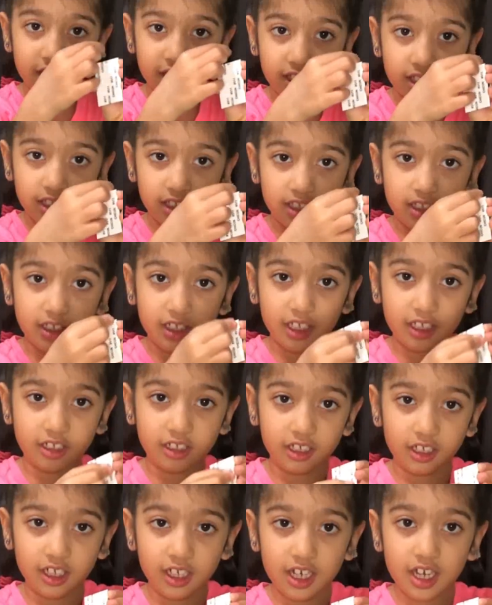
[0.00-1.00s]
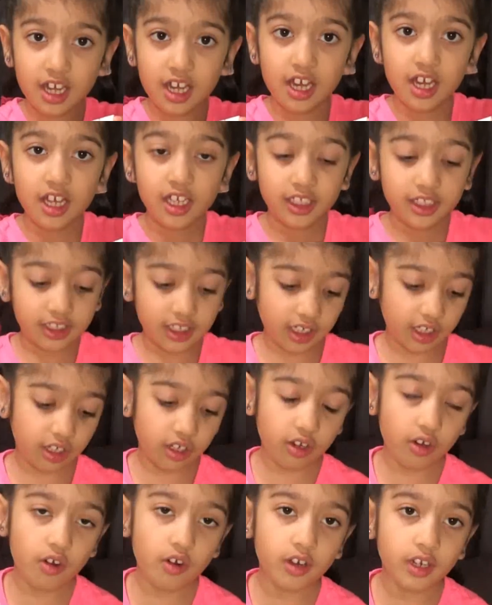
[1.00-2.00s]
sticker, stick
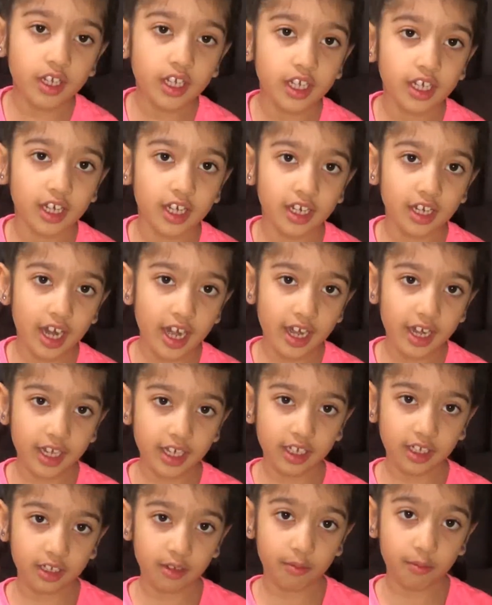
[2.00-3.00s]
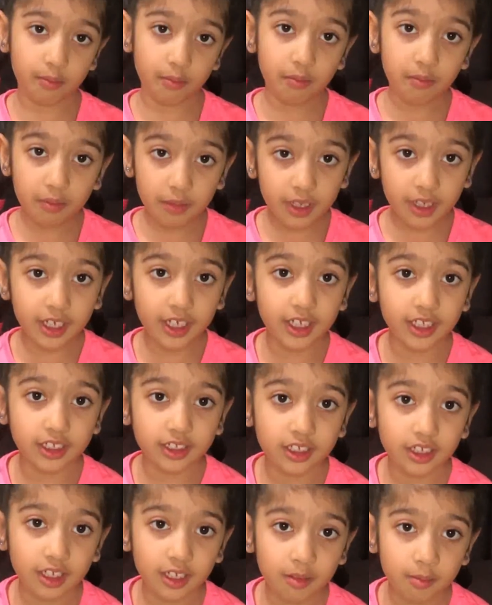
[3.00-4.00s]
it on here, and then it
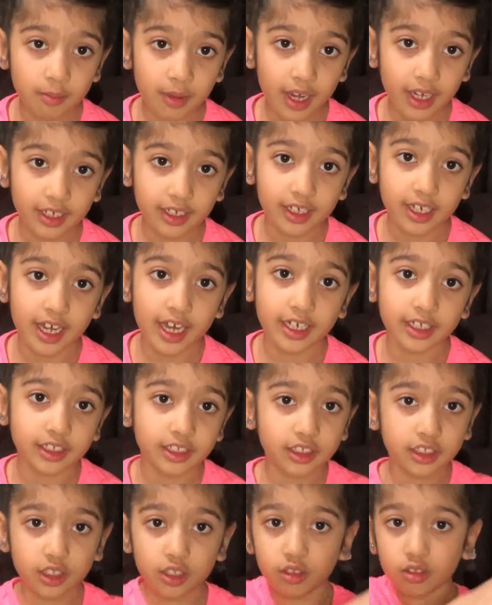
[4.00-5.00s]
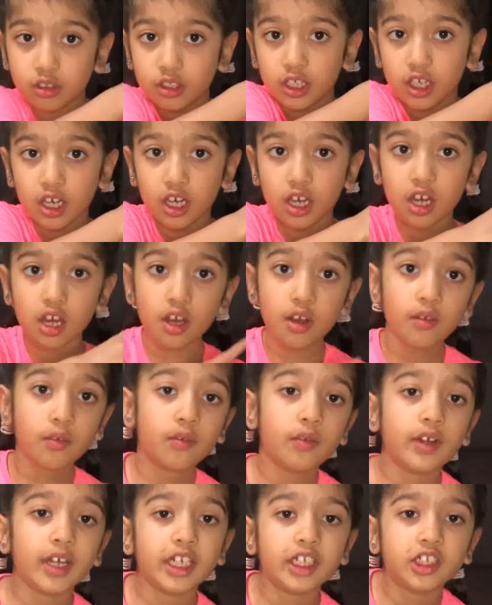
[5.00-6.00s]
easily magnets to the
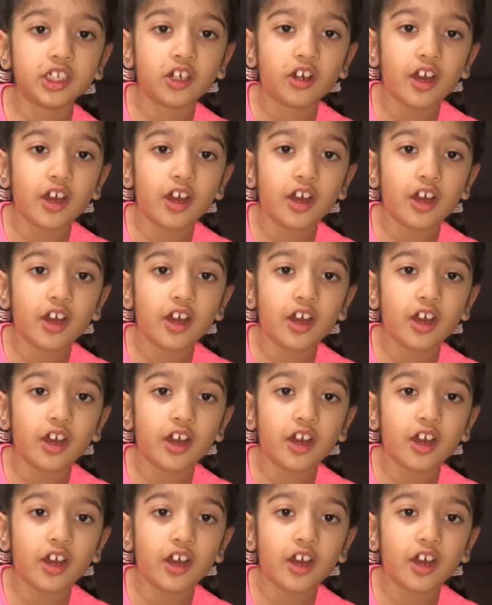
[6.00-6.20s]
fridge or